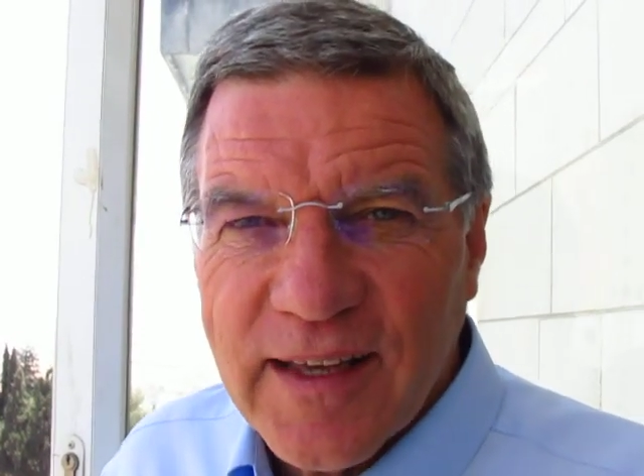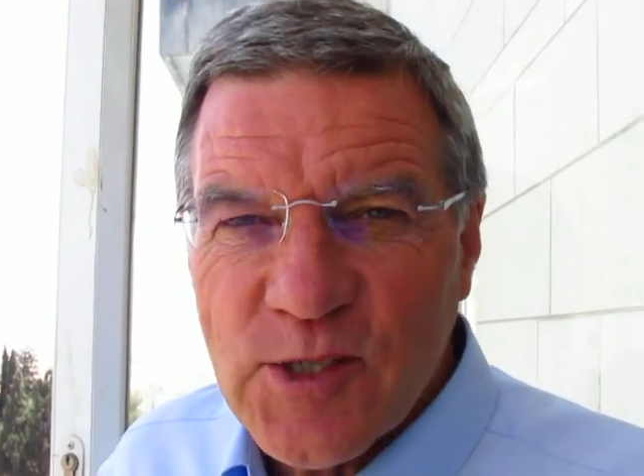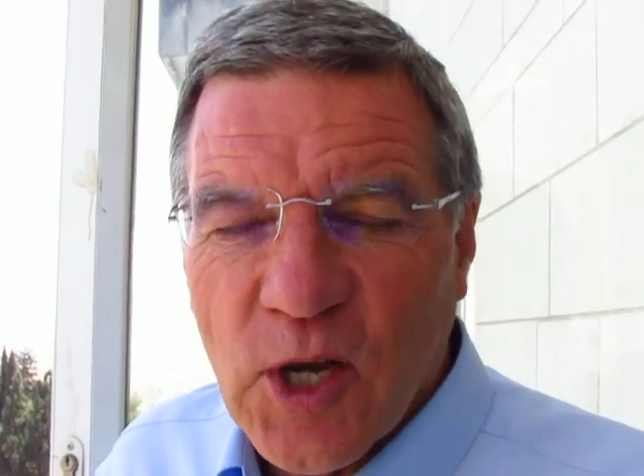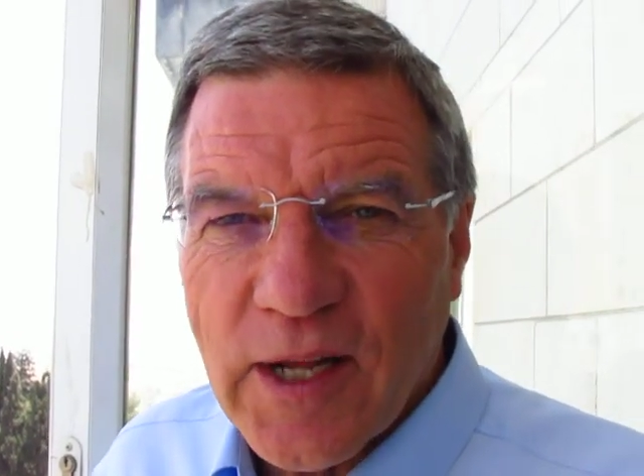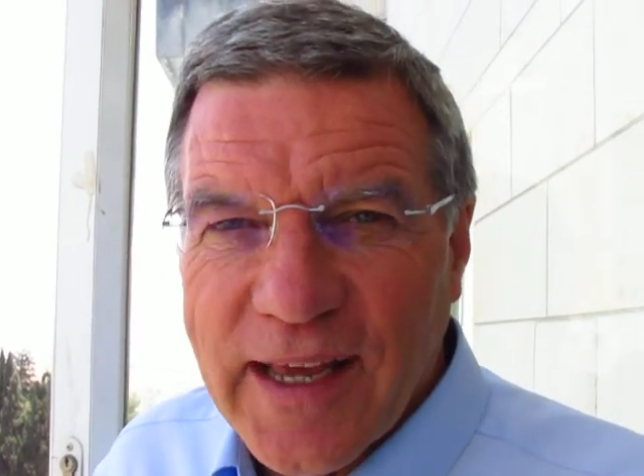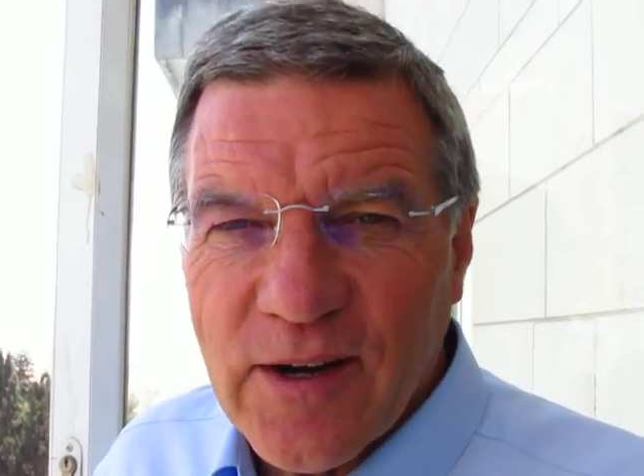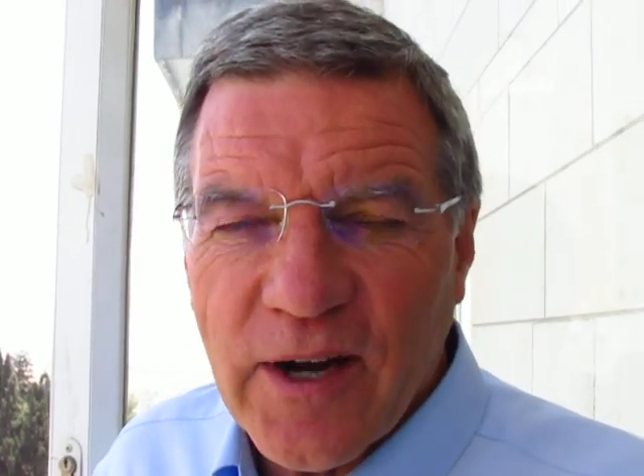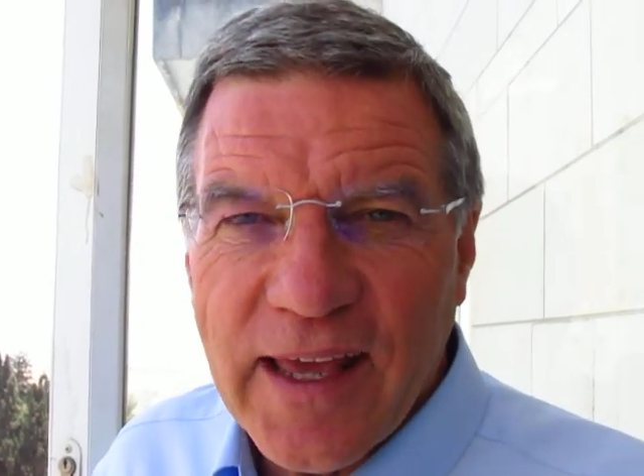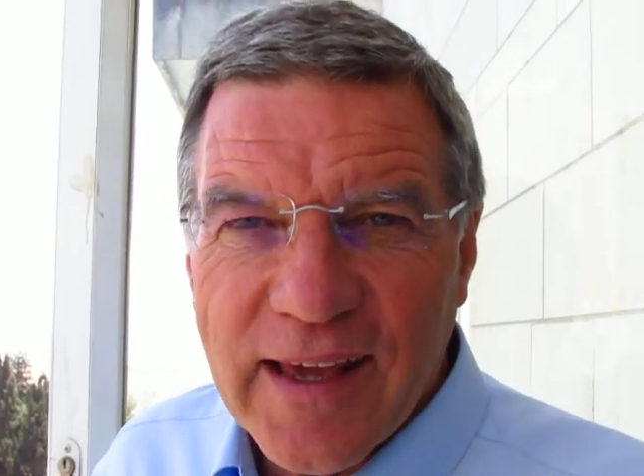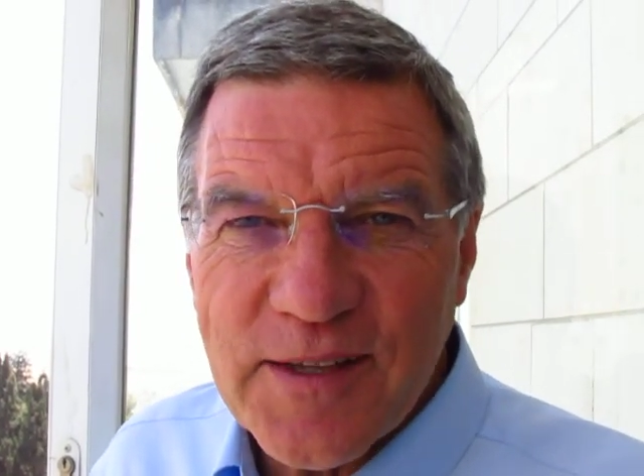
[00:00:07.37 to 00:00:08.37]
It's called In
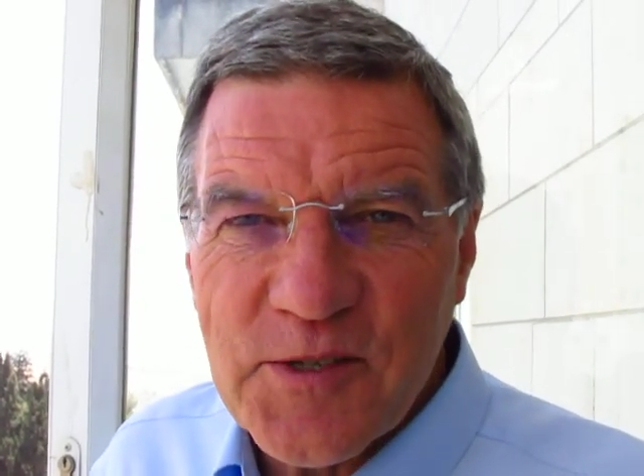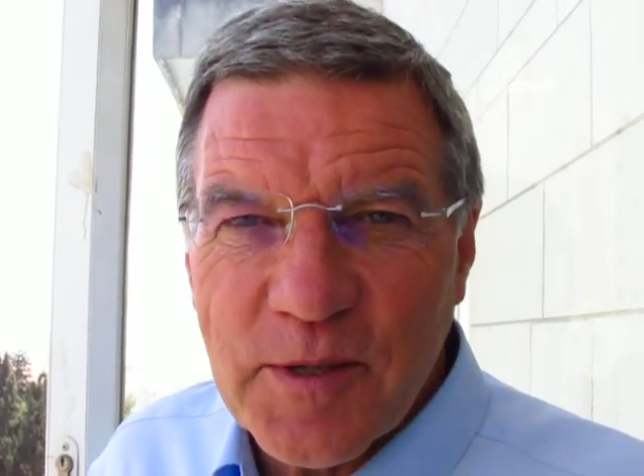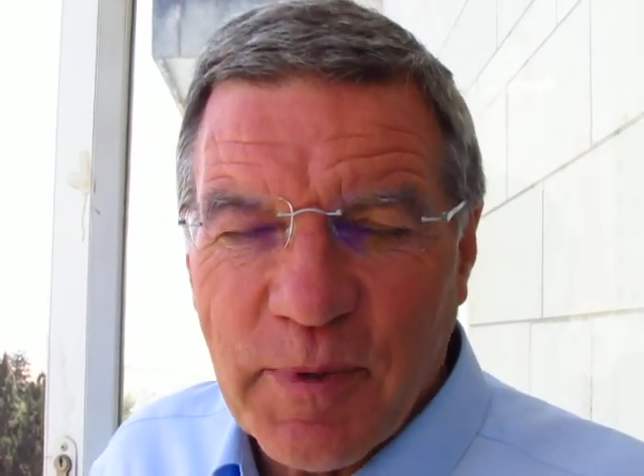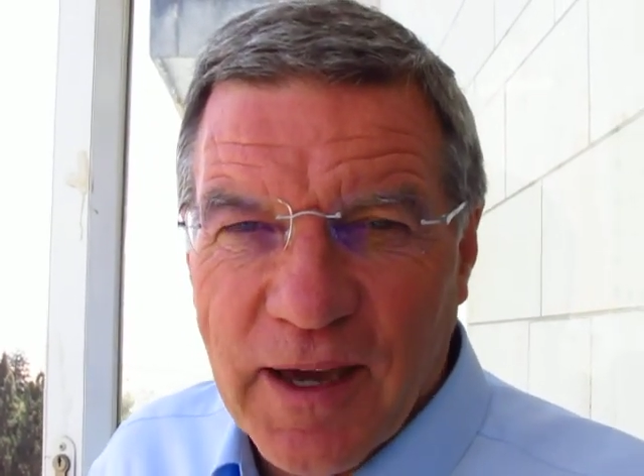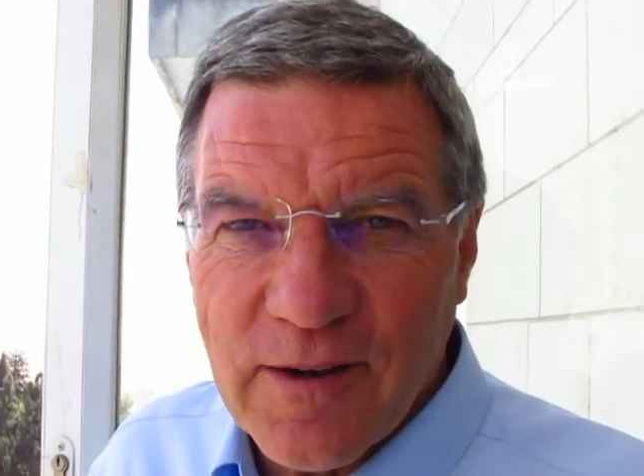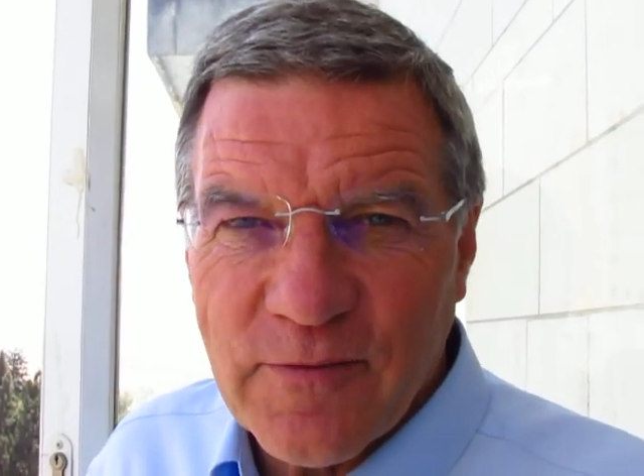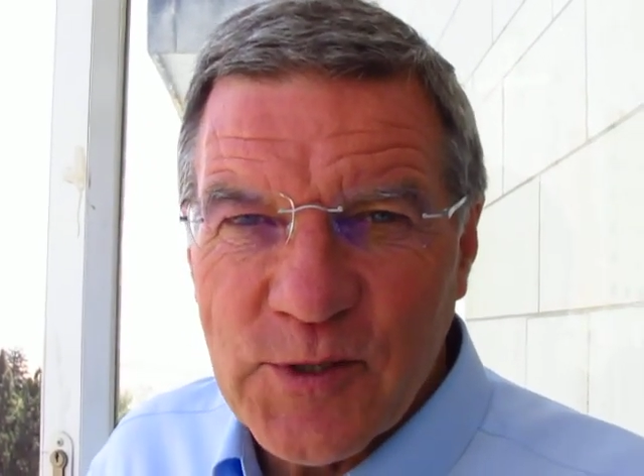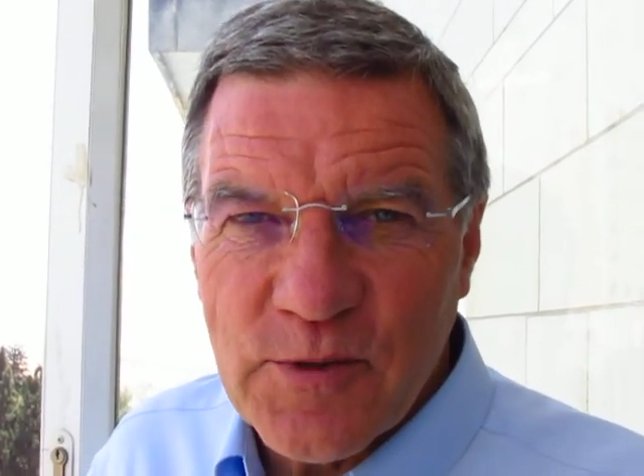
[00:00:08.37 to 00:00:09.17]
Our Hands, The Battle for